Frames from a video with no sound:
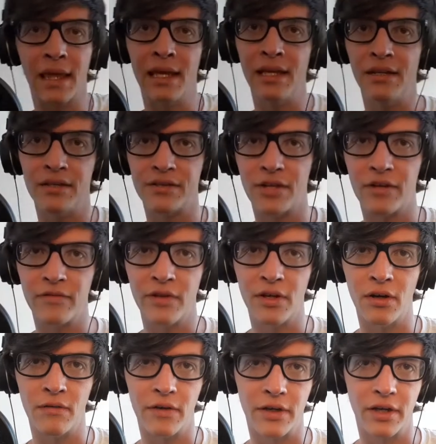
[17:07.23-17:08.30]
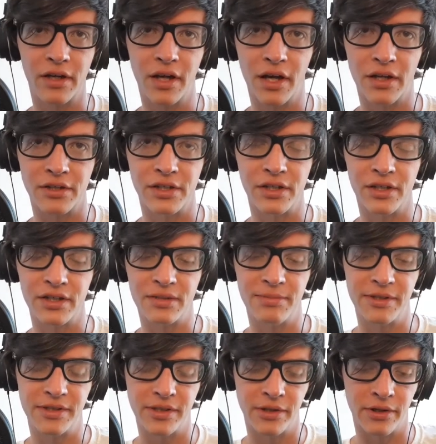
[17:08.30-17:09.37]
He deserved it over Kakashi, let's be
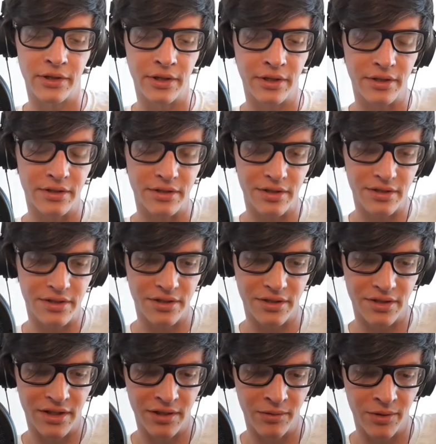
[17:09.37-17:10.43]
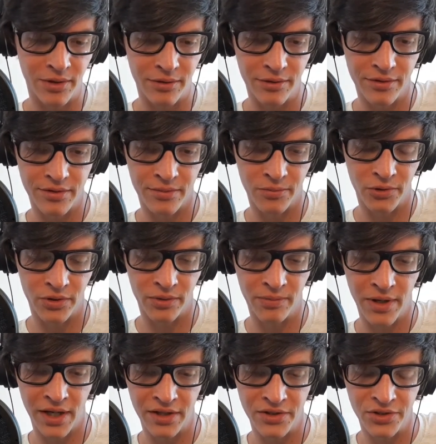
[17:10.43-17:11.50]
serious. It's just he went through some really
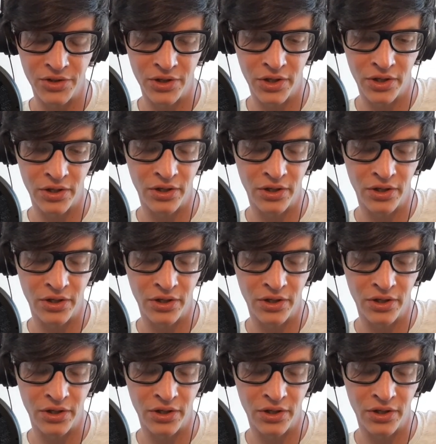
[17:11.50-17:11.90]
bad shit.